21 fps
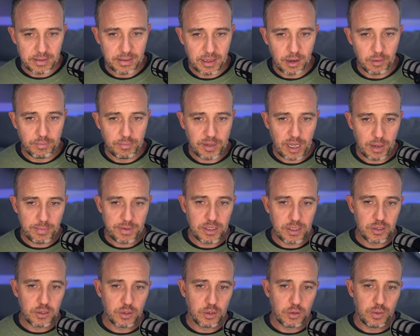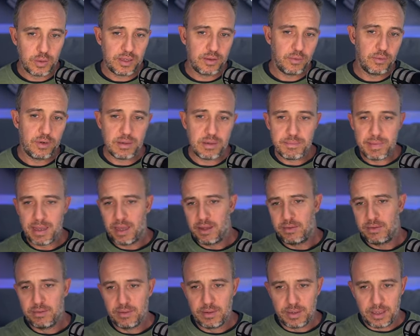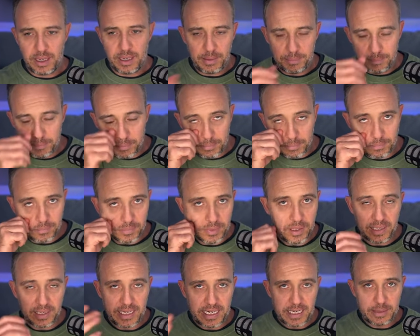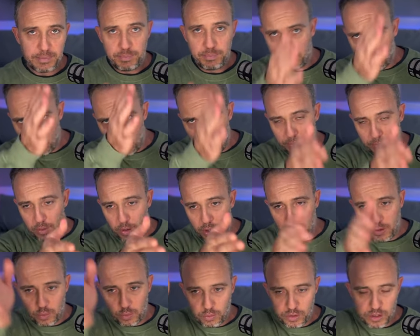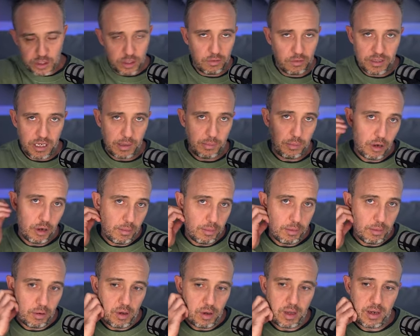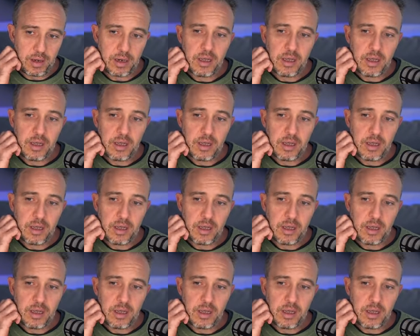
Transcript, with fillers: they'll come into either an inbound um, lead pipeline or a self-set pipeline.